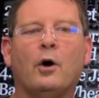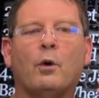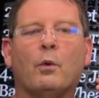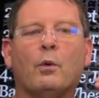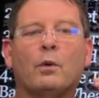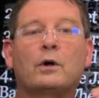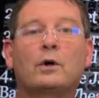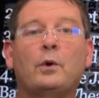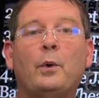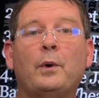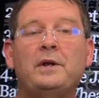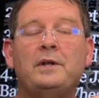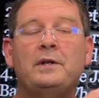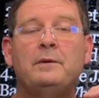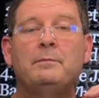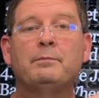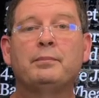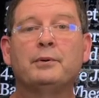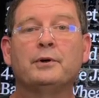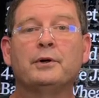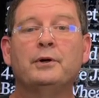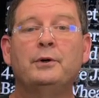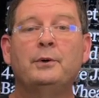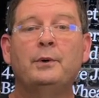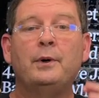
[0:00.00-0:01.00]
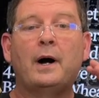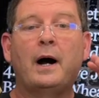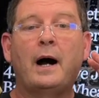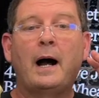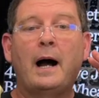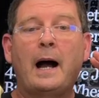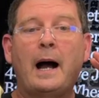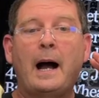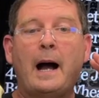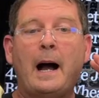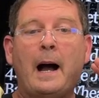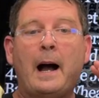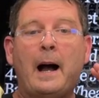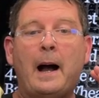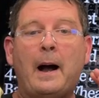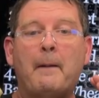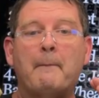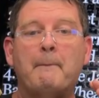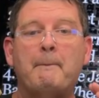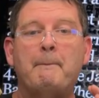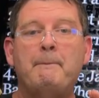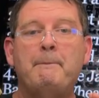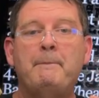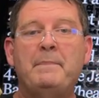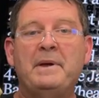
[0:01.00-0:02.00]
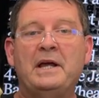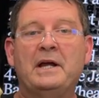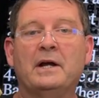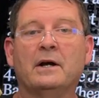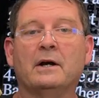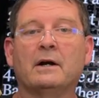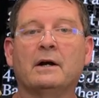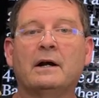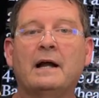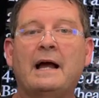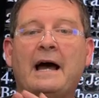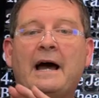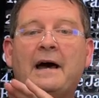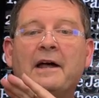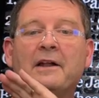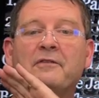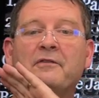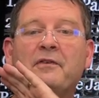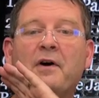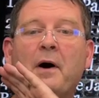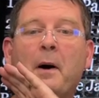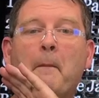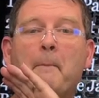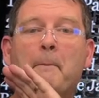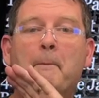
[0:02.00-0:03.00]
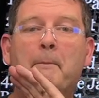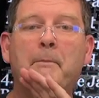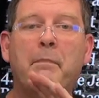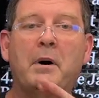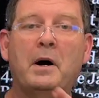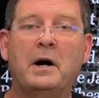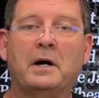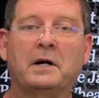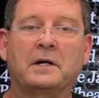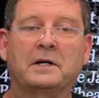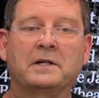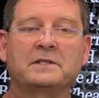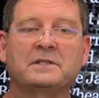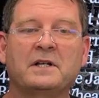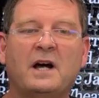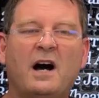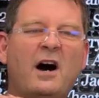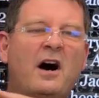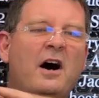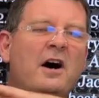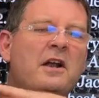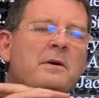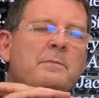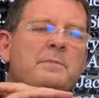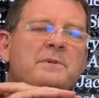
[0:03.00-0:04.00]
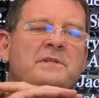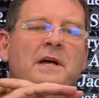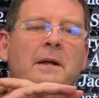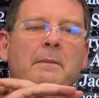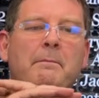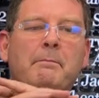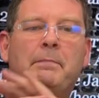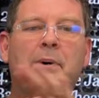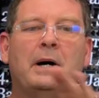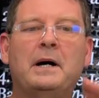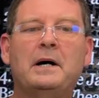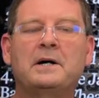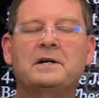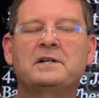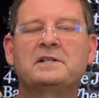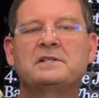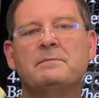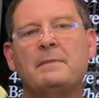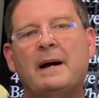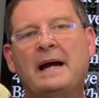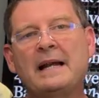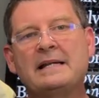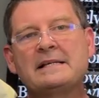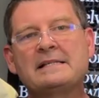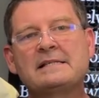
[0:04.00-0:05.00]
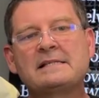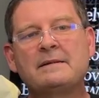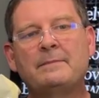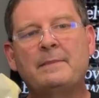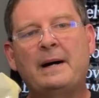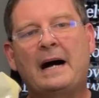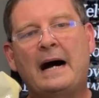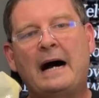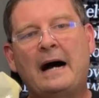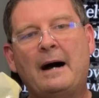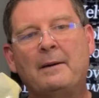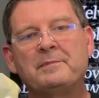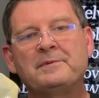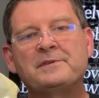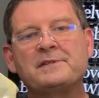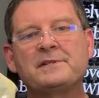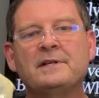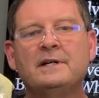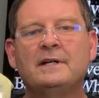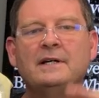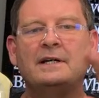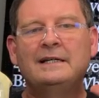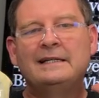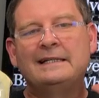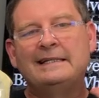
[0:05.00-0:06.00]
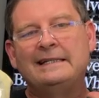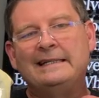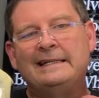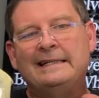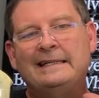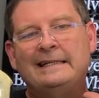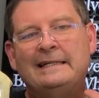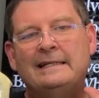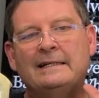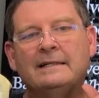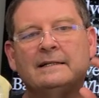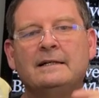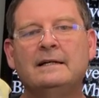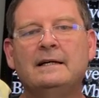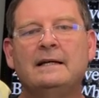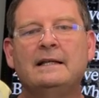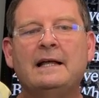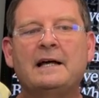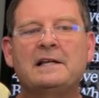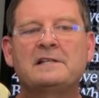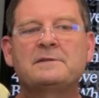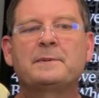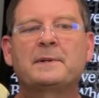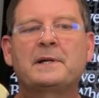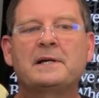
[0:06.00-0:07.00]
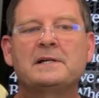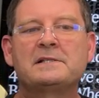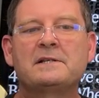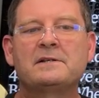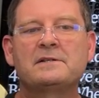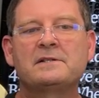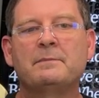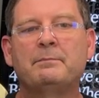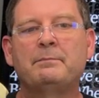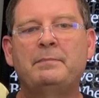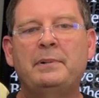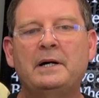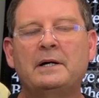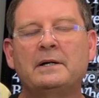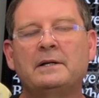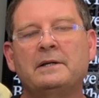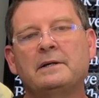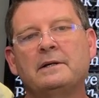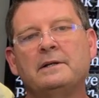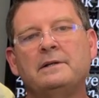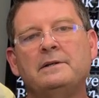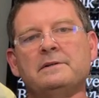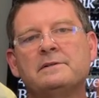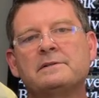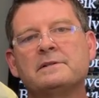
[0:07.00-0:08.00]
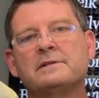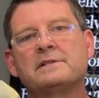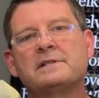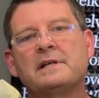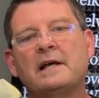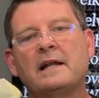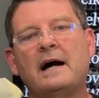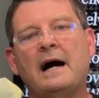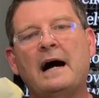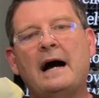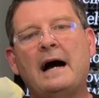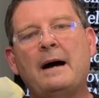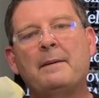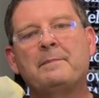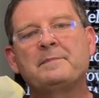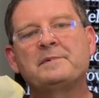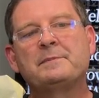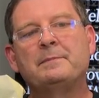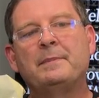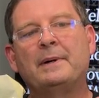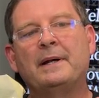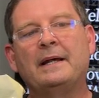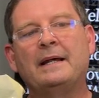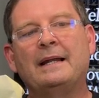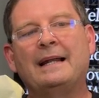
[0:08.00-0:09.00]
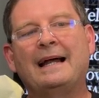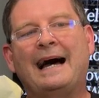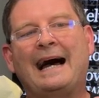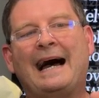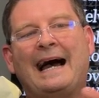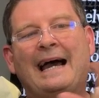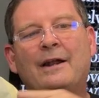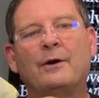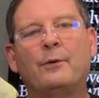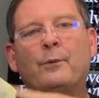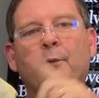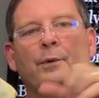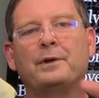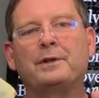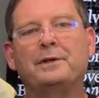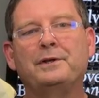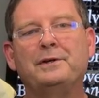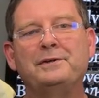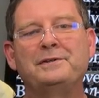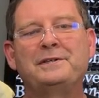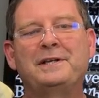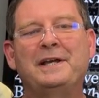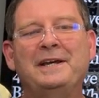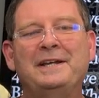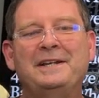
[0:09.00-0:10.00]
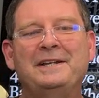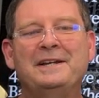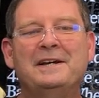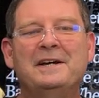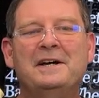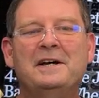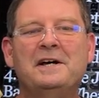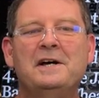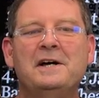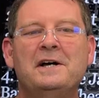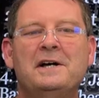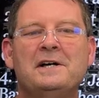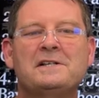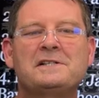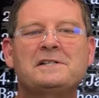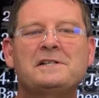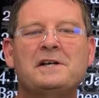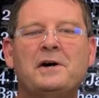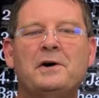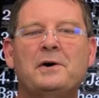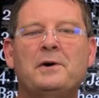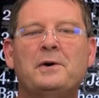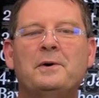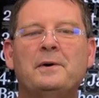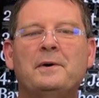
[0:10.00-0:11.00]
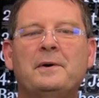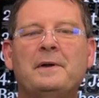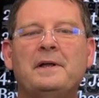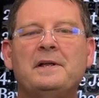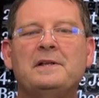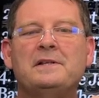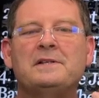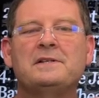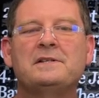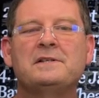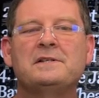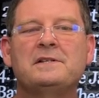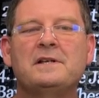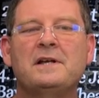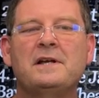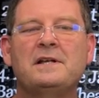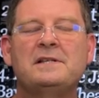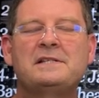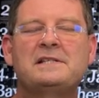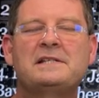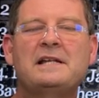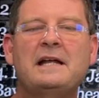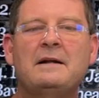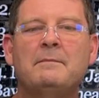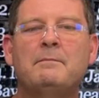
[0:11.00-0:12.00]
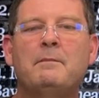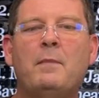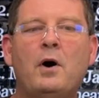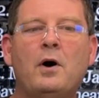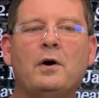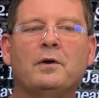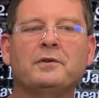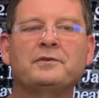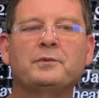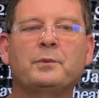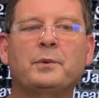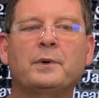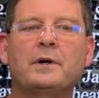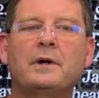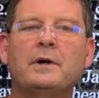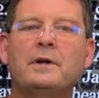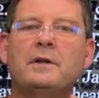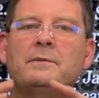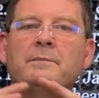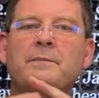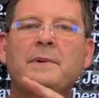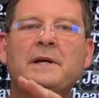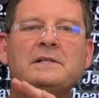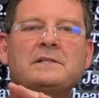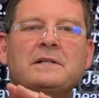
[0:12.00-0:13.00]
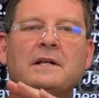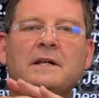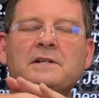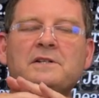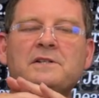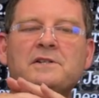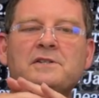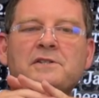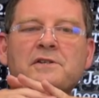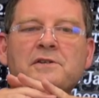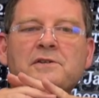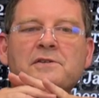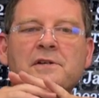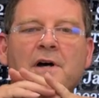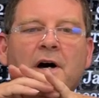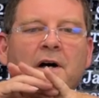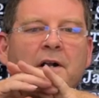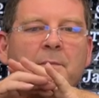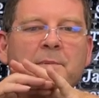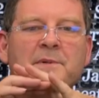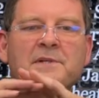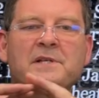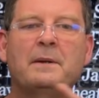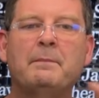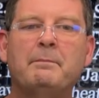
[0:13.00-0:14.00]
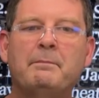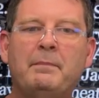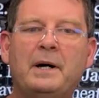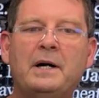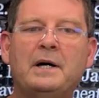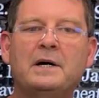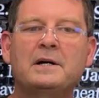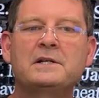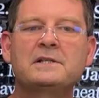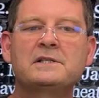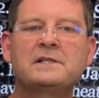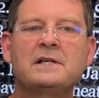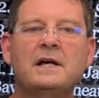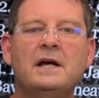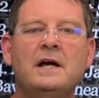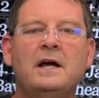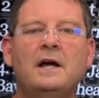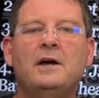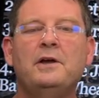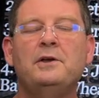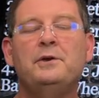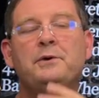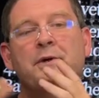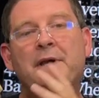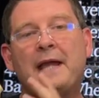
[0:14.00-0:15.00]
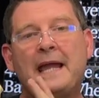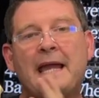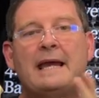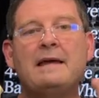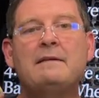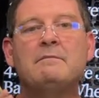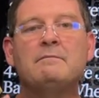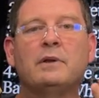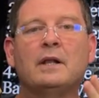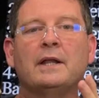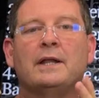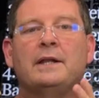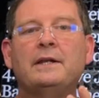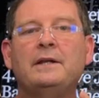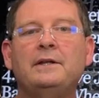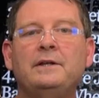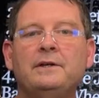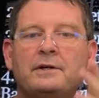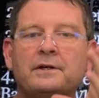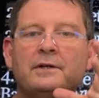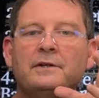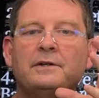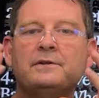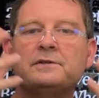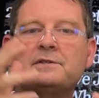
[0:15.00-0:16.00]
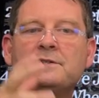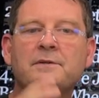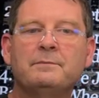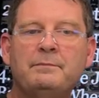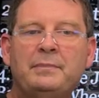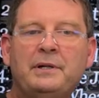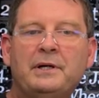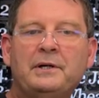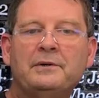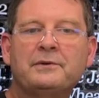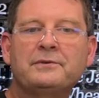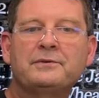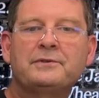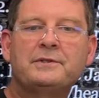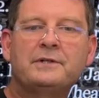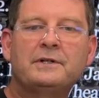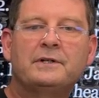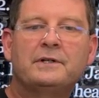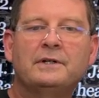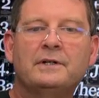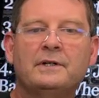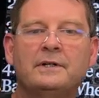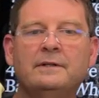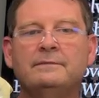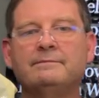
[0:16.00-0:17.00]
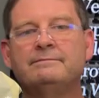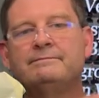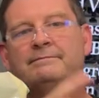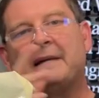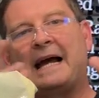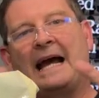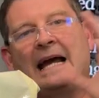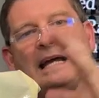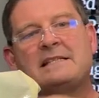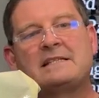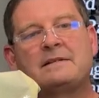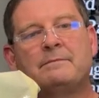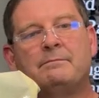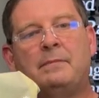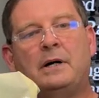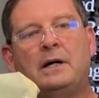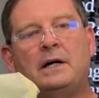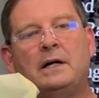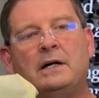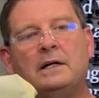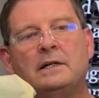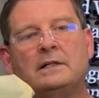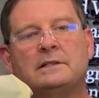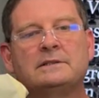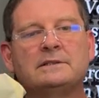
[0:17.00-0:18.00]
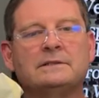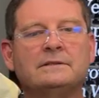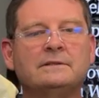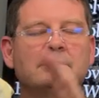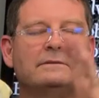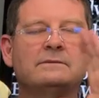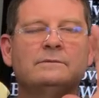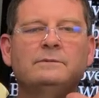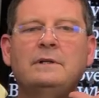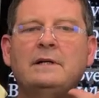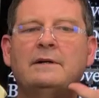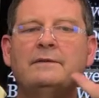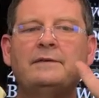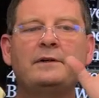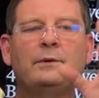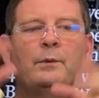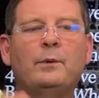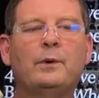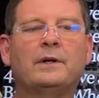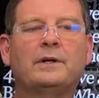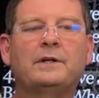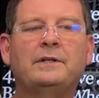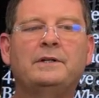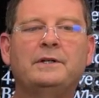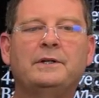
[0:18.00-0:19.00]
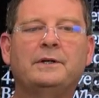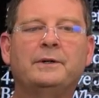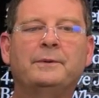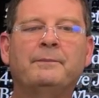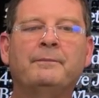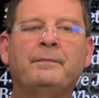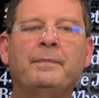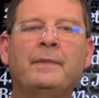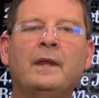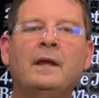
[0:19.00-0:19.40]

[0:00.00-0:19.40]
We're going to brew a beer out of bugs. one hundred percent bugs minus some hops. Yeah, that's because there's a bug you can use instead of hops, but I don't want to use it. So in, instead of malts, we're going to basically just use one hundred percent bugs. You can blend it. You could do some Pilsner and add some bugs and whatever you want to do.